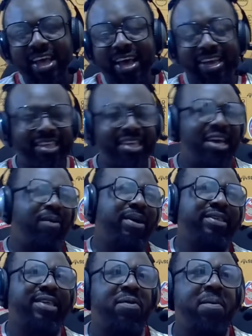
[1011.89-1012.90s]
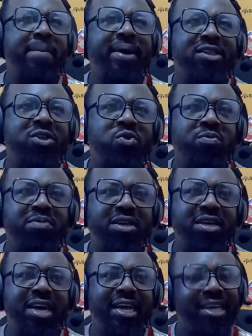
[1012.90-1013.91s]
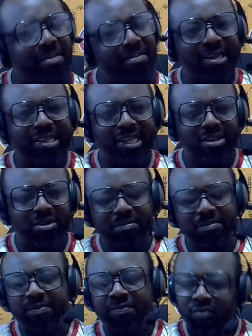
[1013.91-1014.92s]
I think our second match should be at the Emirates Stadium.